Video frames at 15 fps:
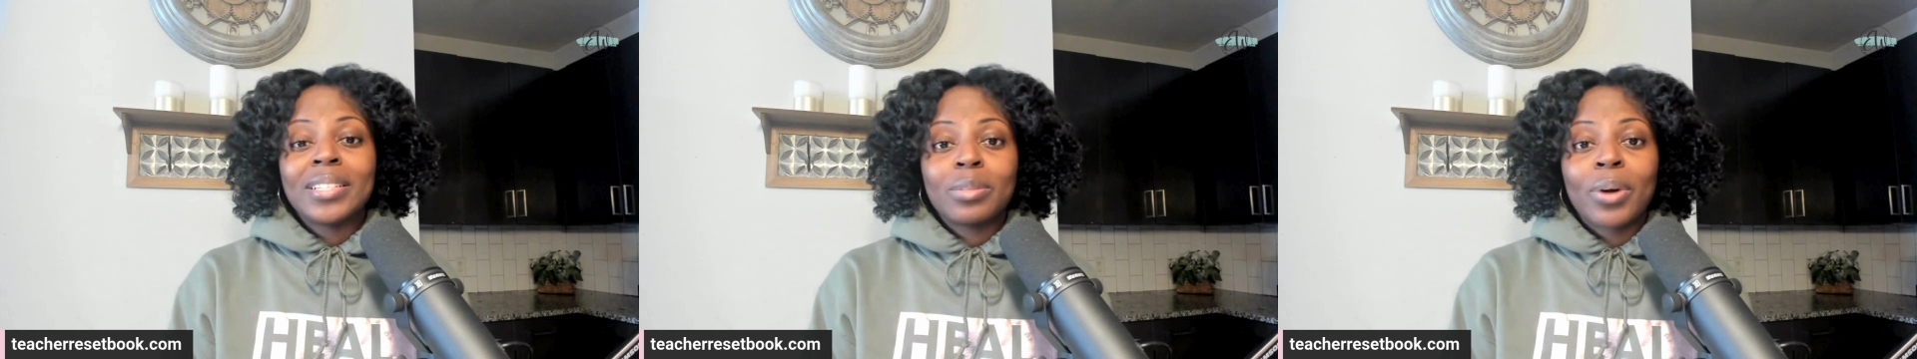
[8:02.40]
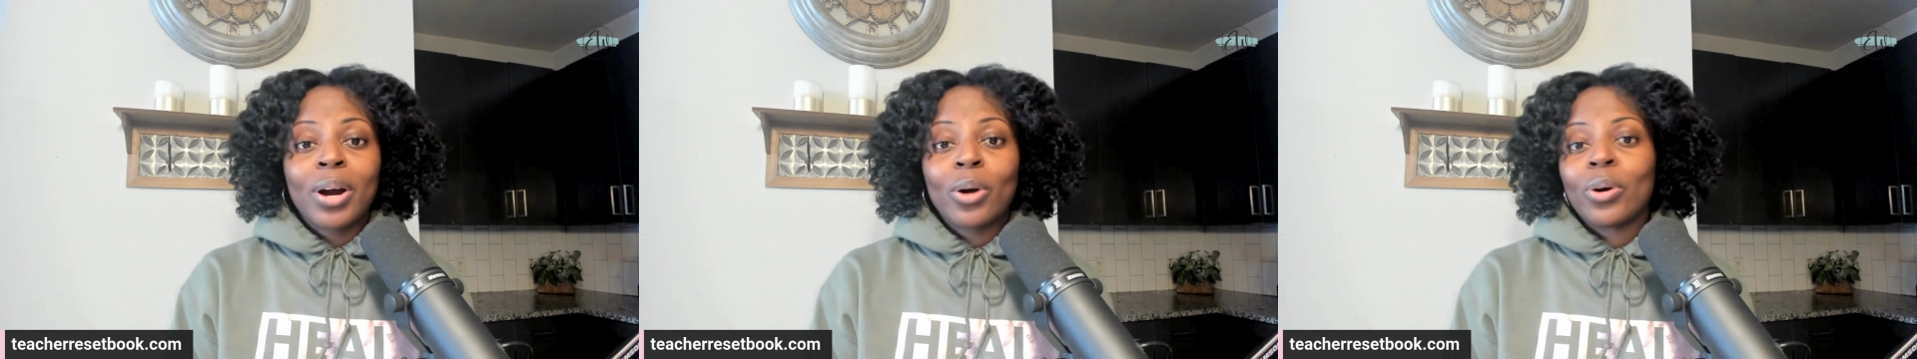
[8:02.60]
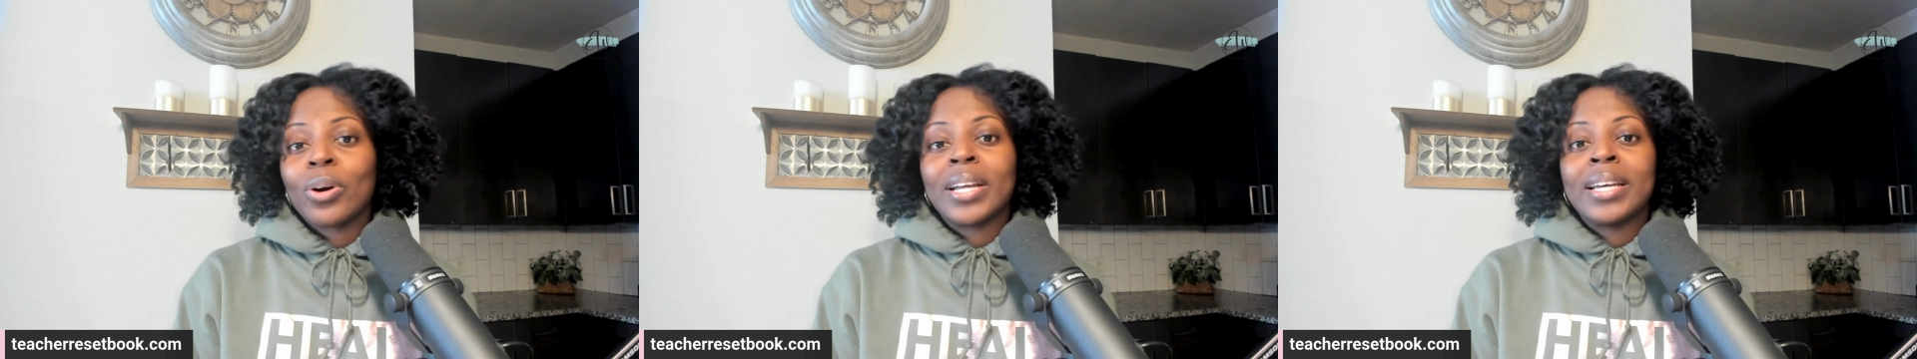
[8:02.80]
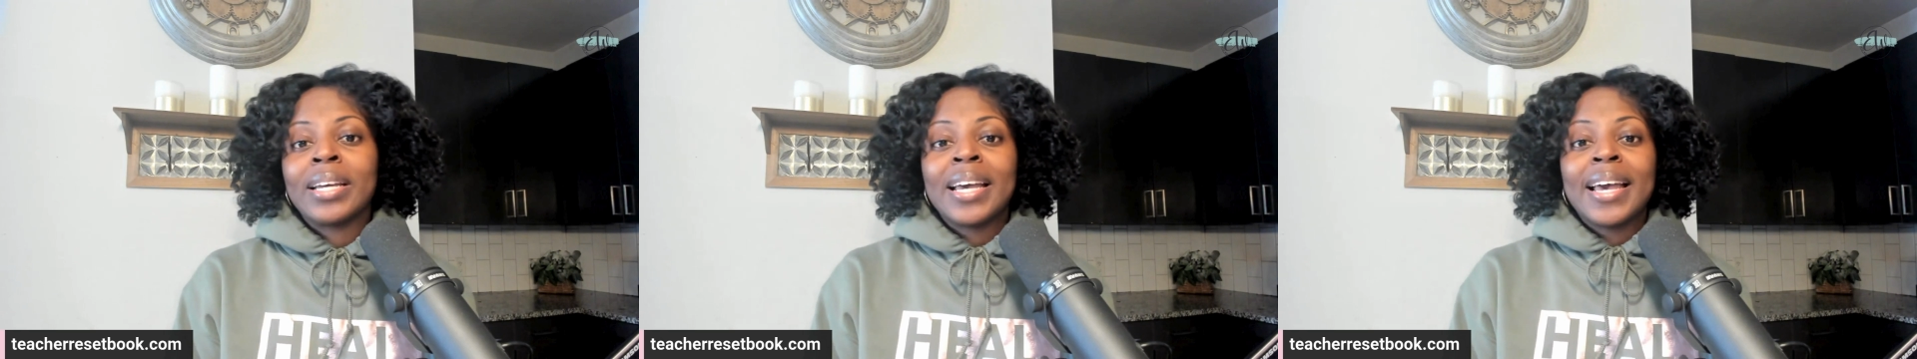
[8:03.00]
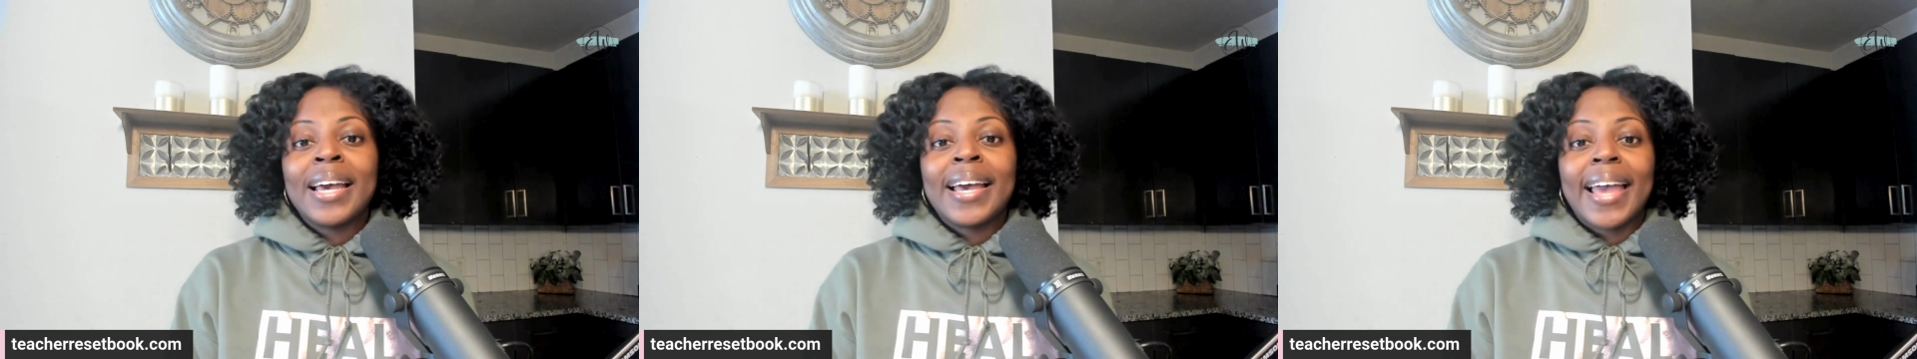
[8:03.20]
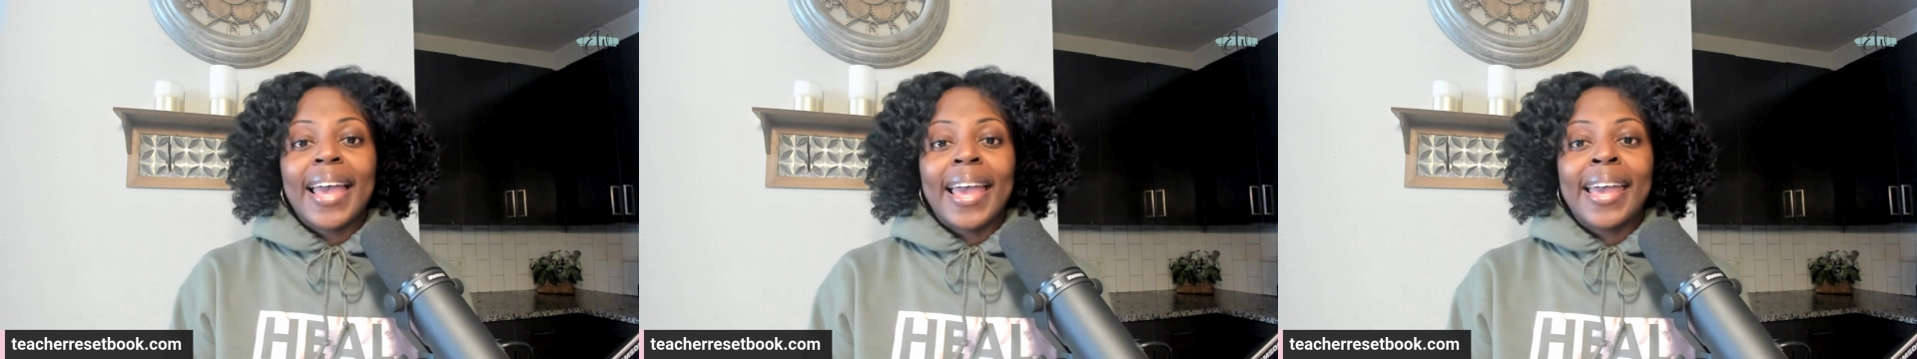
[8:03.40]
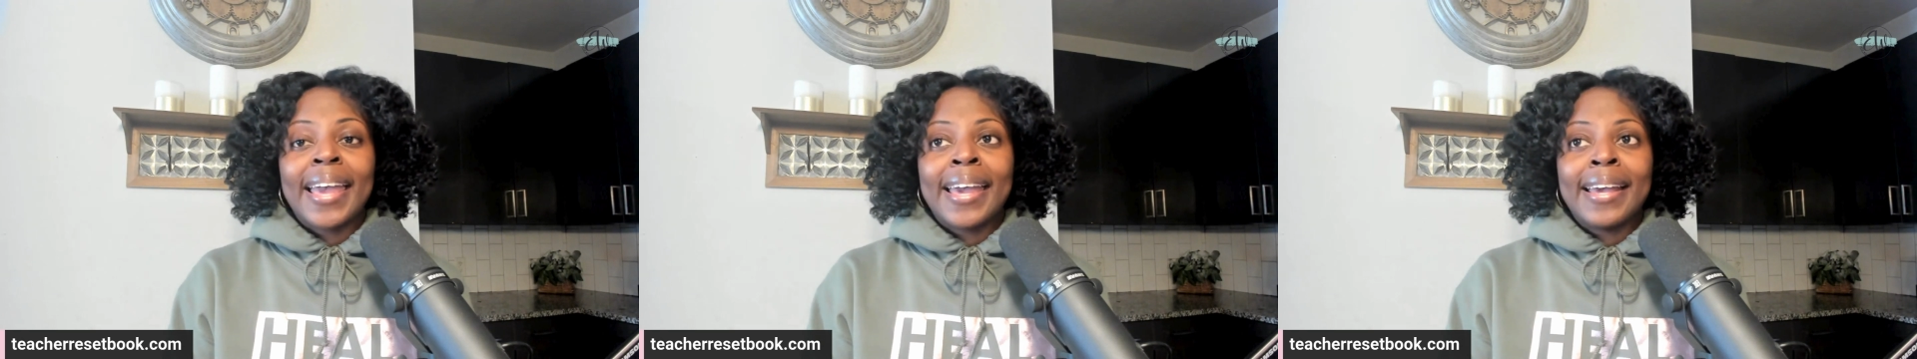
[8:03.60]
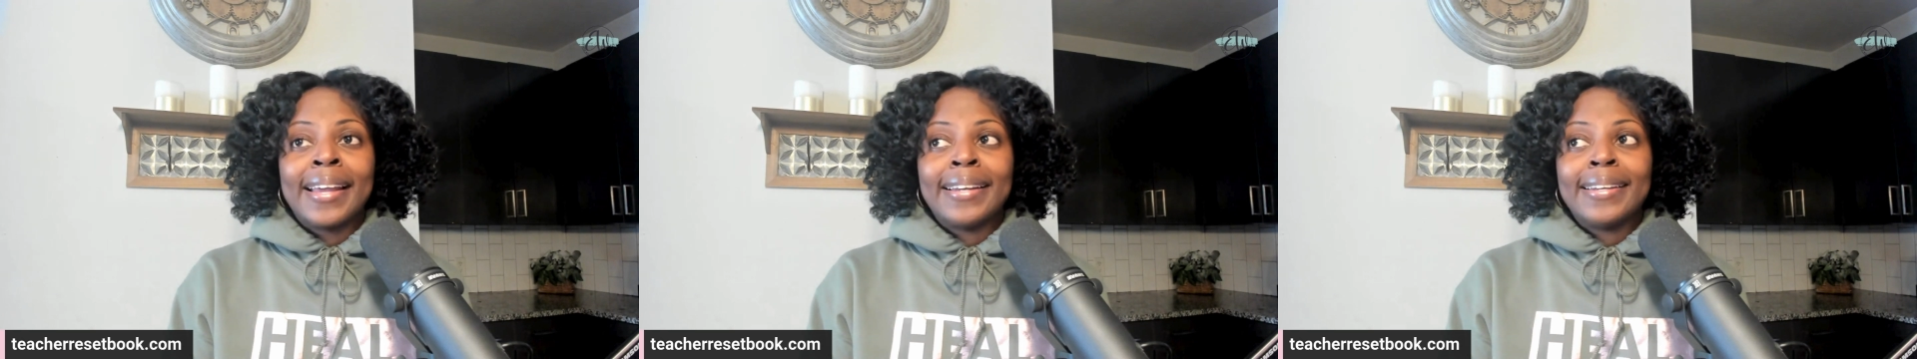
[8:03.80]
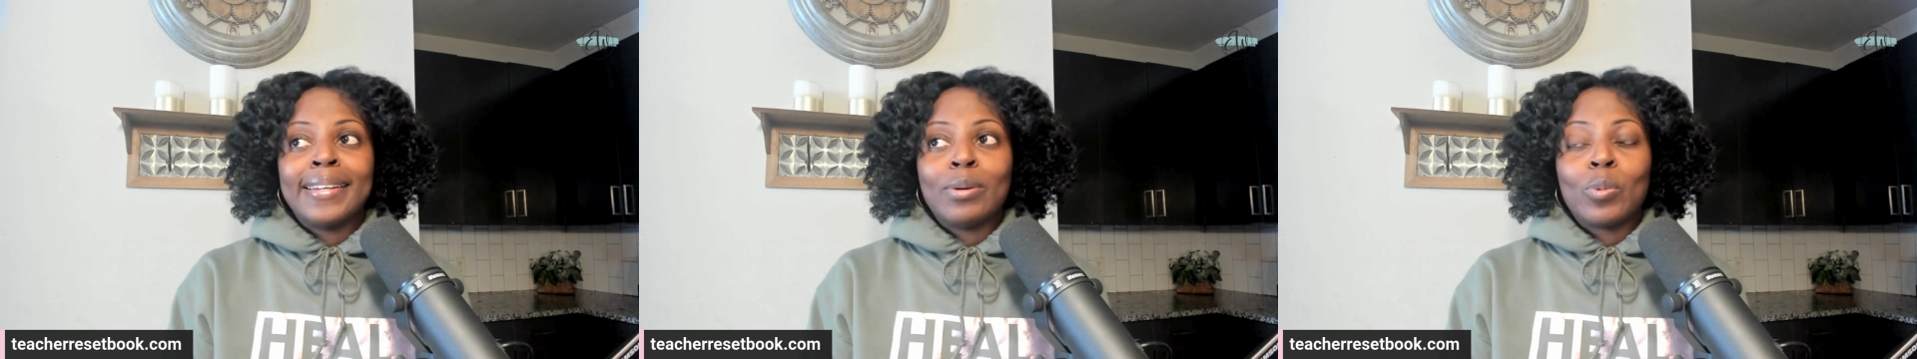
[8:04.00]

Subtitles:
a priority and